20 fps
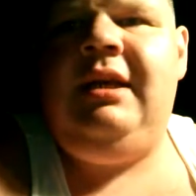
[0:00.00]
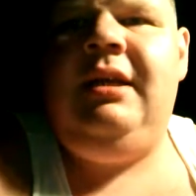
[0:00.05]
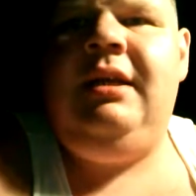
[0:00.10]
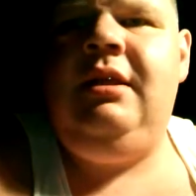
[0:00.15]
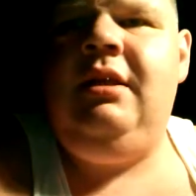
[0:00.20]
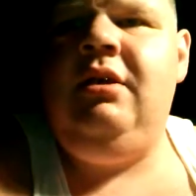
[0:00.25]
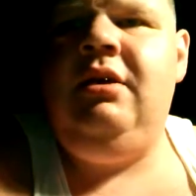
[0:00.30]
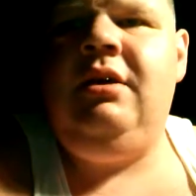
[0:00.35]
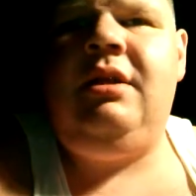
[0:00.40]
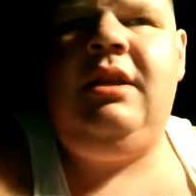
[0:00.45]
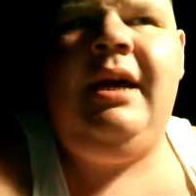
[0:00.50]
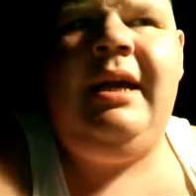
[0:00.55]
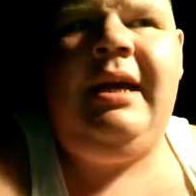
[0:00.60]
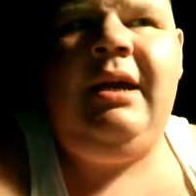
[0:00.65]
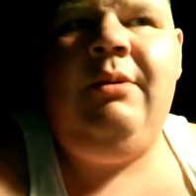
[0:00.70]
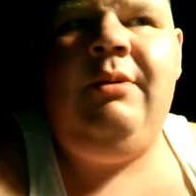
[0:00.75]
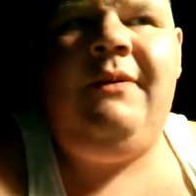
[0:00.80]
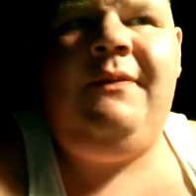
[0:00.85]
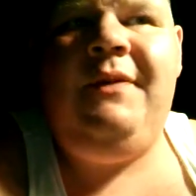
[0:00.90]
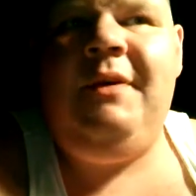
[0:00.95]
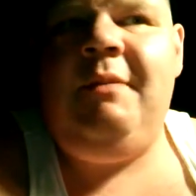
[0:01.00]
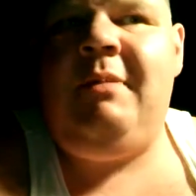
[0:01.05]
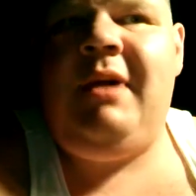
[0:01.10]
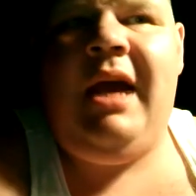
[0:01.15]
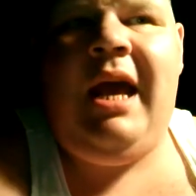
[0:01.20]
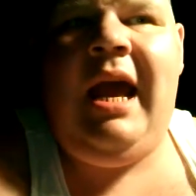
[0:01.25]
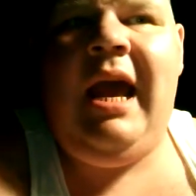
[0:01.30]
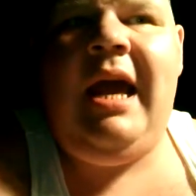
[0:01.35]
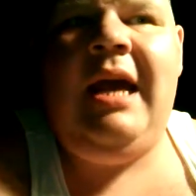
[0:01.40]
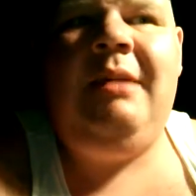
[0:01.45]
It looked like it would fit my
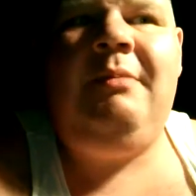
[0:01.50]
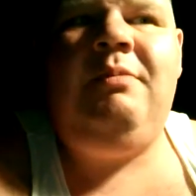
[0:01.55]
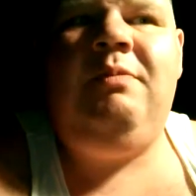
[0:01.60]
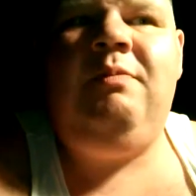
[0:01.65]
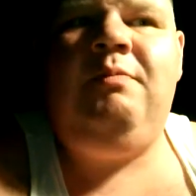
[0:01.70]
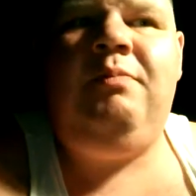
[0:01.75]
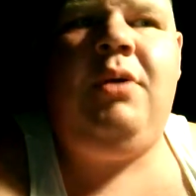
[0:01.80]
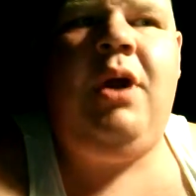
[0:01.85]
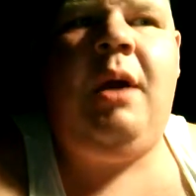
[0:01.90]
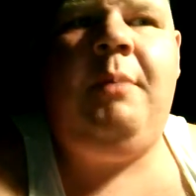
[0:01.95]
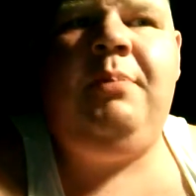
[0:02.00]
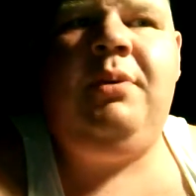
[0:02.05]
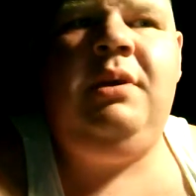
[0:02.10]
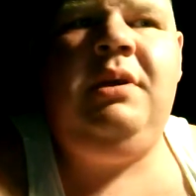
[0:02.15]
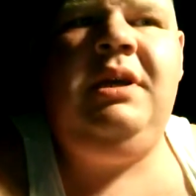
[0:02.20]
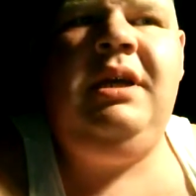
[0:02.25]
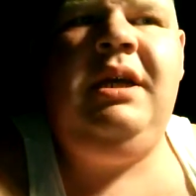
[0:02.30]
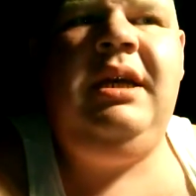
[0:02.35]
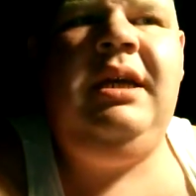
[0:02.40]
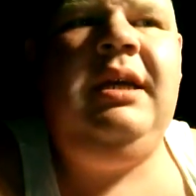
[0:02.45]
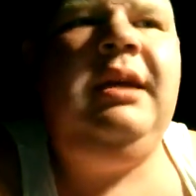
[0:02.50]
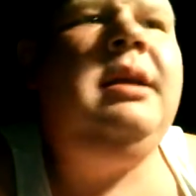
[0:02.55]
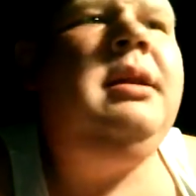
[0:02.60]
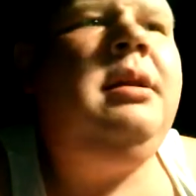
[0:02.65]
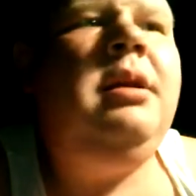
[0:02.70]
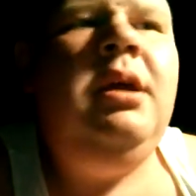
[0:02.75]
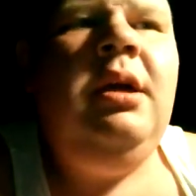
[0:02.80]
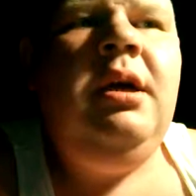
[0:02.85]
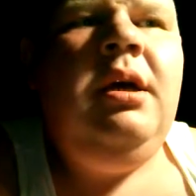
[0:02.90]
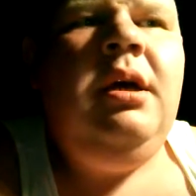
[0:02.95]
hand properly,
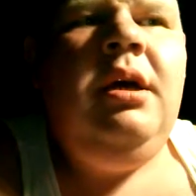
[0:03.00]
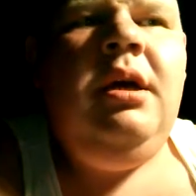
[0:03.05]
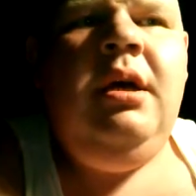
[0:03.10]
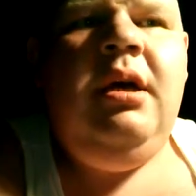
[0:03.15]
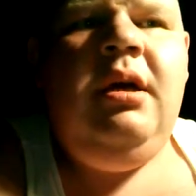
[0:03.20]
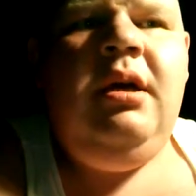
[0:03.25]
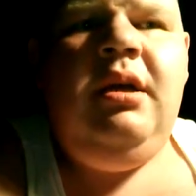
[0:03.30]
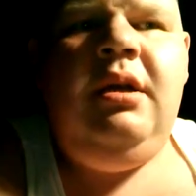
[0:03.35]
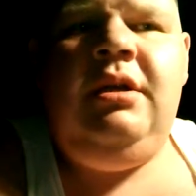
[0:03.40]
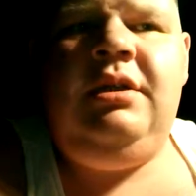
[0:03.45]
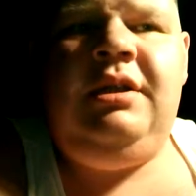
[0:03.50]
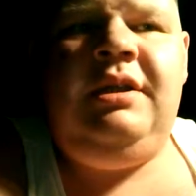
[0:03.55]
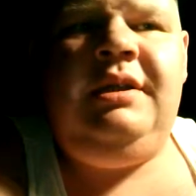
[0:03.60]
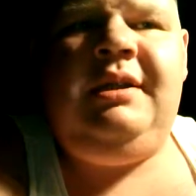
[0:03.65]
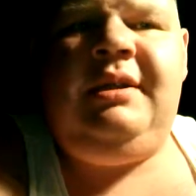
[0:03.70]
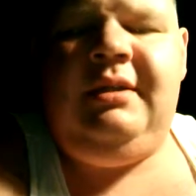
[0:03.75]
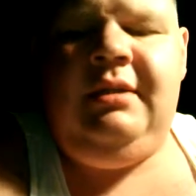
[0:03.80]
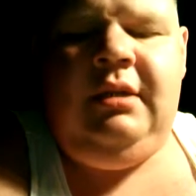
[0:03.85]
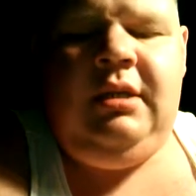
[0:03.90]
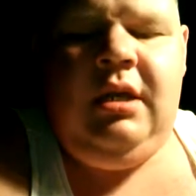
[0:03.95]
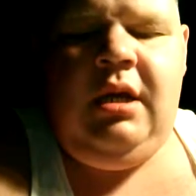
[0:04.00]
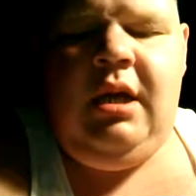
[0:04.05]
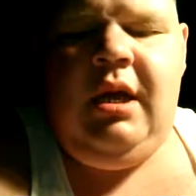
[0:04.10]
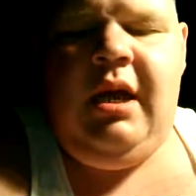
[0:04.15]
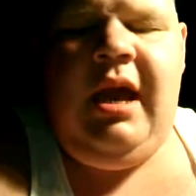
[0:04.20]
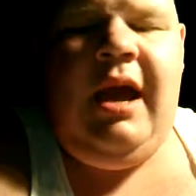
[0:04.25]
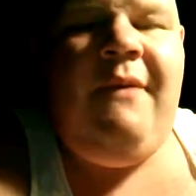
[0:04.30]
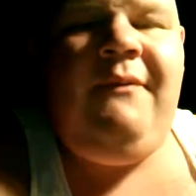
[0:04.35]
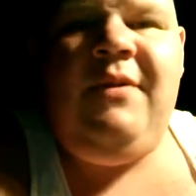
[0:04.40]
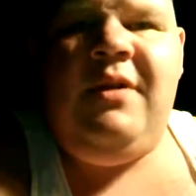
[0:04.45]
and it just,
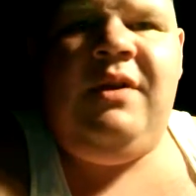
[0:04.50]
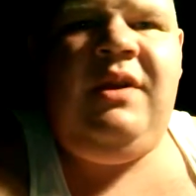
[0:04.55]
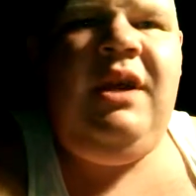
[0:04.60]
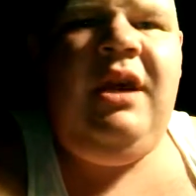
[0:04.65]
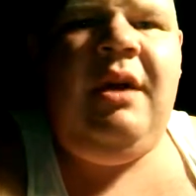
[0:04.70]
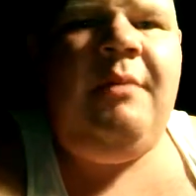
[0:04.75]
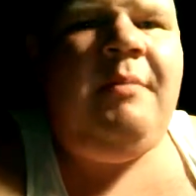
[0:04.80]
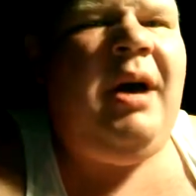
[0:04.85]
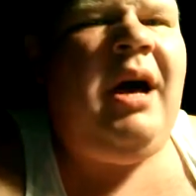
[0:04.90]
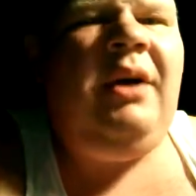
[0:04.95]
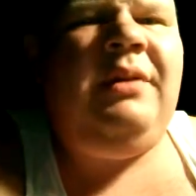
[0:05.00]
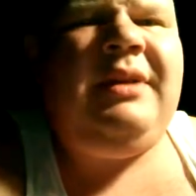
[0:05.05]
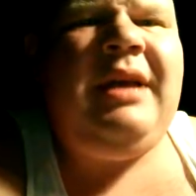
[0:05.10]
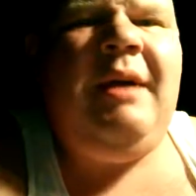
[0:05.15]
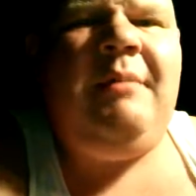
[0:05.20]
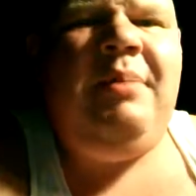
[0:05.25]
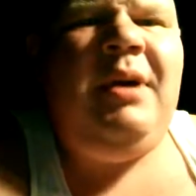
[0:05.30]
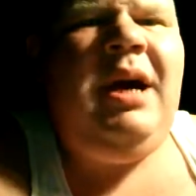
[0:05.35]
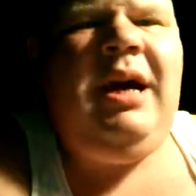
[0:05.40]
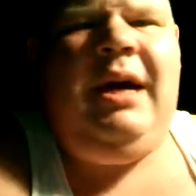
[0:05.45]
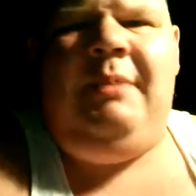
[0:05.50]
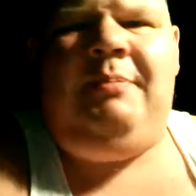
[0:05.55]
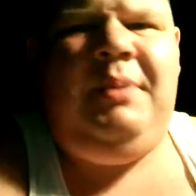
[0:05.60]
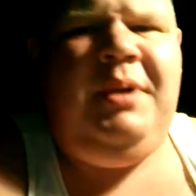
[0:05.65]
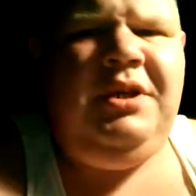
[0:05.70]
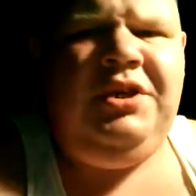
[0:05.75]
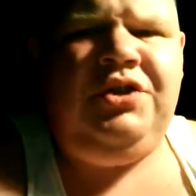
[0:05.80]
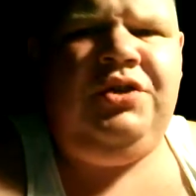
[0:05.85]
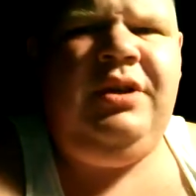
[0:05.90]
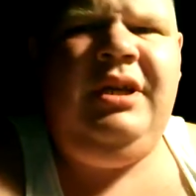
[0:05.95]
everything about that pipe
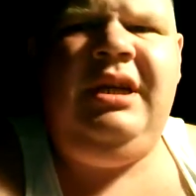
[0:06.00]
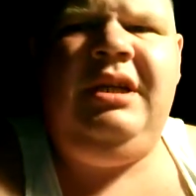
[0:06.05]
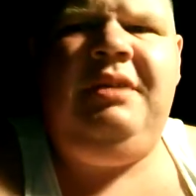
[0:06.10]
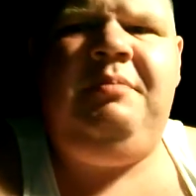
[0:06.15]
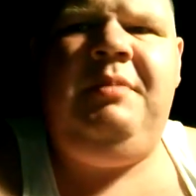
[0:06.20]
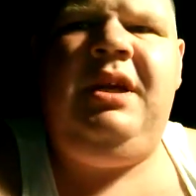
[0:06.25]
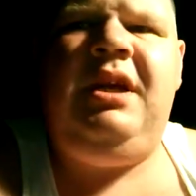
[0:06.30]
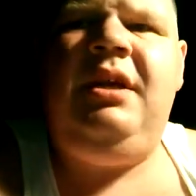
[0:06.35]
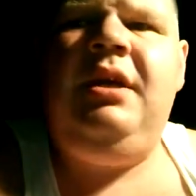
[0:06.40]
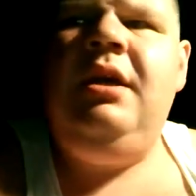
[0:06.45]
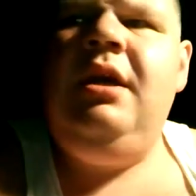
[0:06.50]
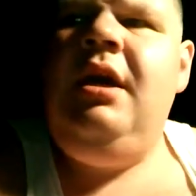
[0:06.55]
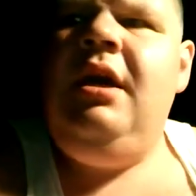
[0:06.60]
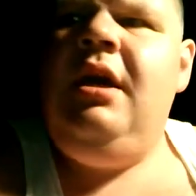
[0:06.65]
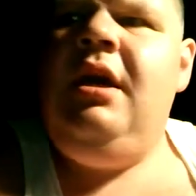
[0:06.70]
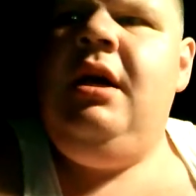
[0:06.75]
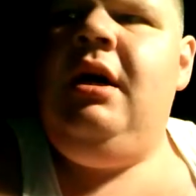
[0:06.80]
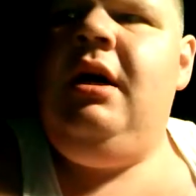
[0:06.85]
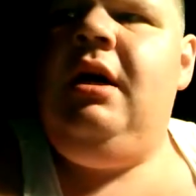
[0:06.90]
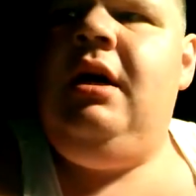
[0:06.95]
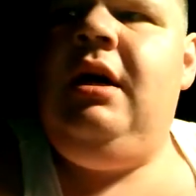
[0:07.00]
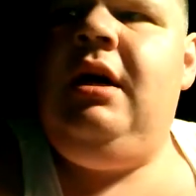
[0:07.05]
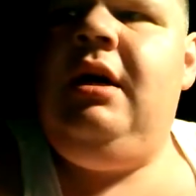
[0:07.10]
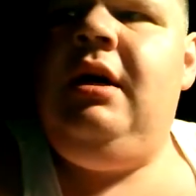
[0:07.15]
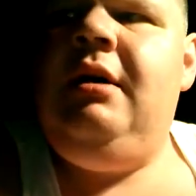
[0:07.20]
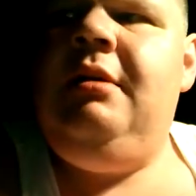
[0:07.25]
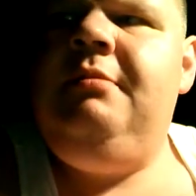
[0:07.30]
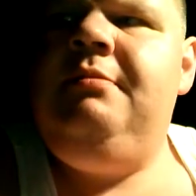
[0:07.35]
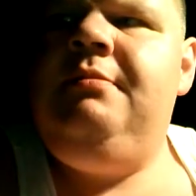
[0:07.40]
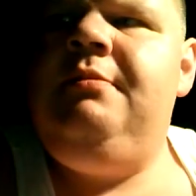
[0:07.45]
intrigued me.
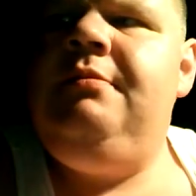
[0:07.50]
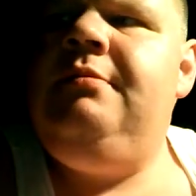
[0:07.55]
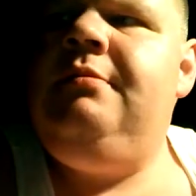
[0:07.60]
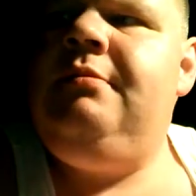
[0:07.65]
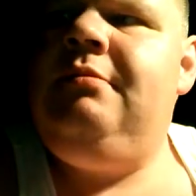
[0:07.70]
And